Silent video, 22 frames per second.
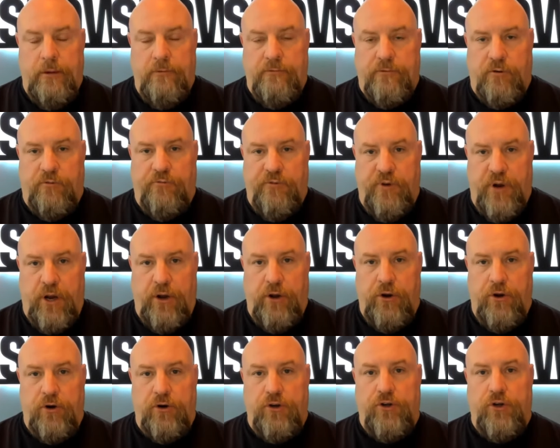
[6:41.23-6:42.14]
for
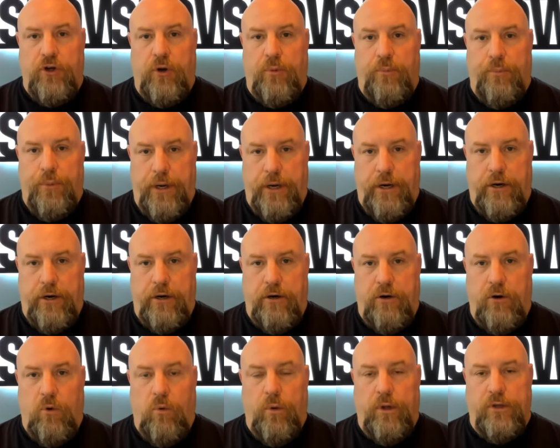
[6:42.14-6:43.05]
failure to
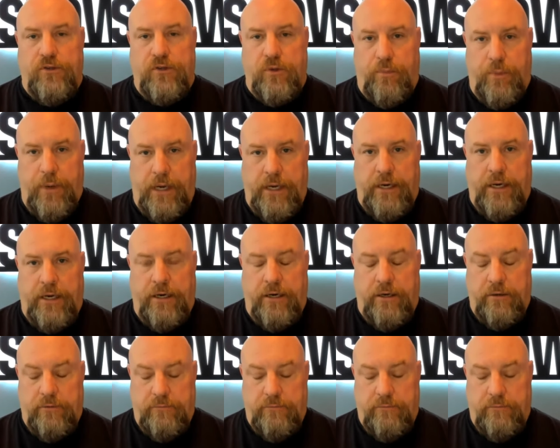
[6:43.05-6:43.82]
appear when subpoenaed.